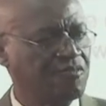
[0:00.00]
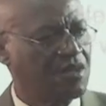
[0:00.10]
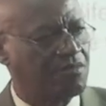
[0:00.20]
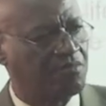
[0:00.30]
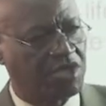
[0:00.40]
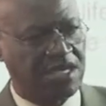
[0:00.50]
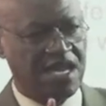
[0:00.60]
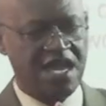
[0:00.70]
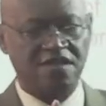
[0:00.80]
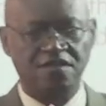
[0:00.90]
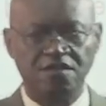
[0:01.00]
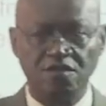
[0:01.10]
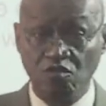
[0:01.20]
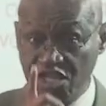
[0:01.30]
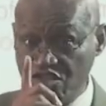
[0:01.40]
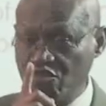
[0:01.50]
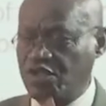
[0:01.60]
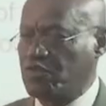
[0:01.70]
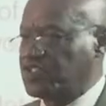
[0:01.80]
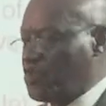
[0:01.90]
Amen. But again, we knew
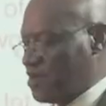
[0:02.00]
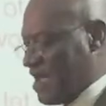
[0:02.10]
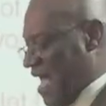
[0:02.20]
it was going to